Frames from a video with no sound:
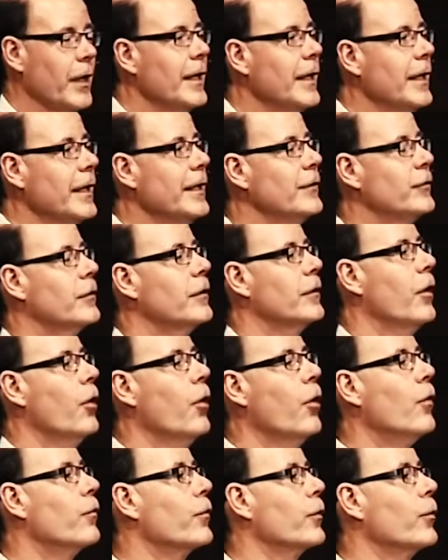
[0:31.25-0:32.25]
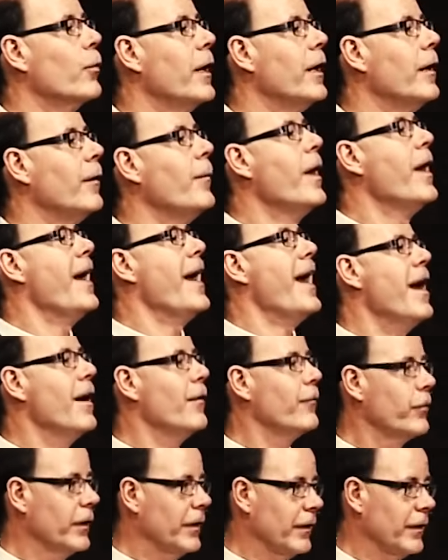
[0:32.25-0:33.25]
He's going to overwhelm
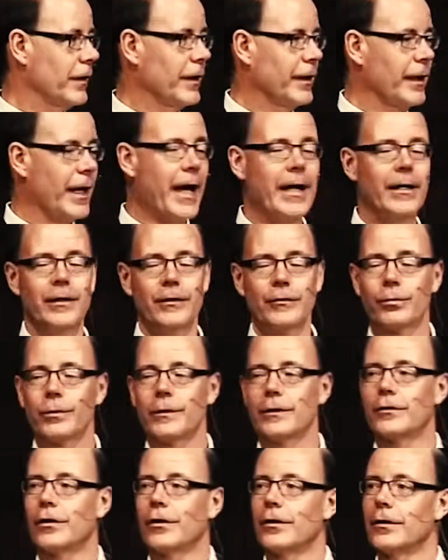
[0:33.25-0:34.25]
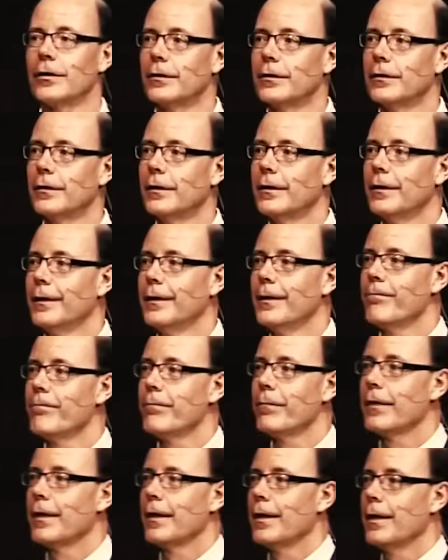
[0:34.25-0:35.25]
everything at his return.
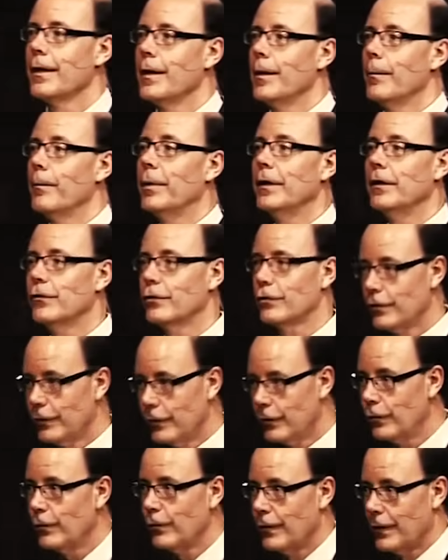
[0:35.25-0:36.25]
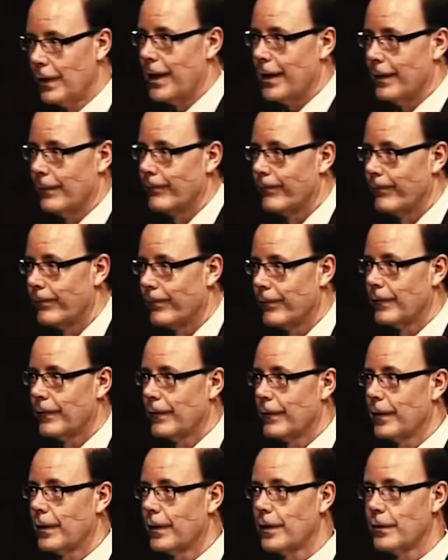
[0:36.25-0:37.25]
But he's going to do that
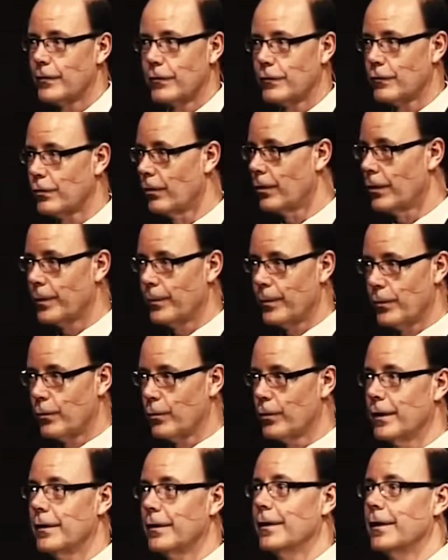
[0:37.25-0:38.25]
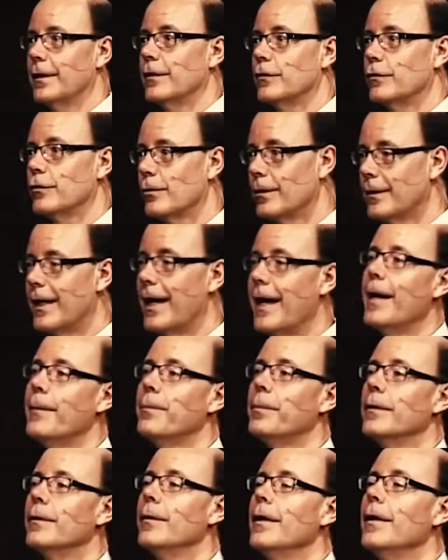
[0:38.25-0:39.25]
because it's already been written and it's going to
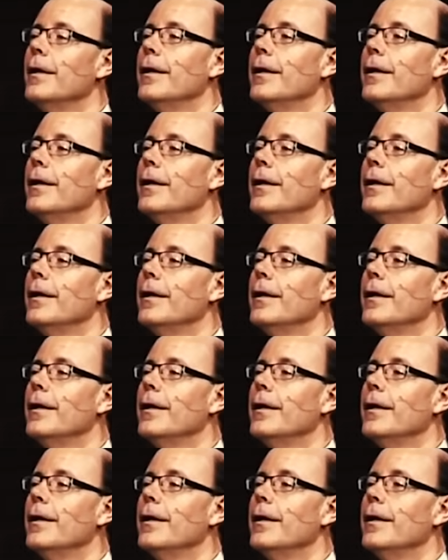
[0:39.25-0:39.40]
happen.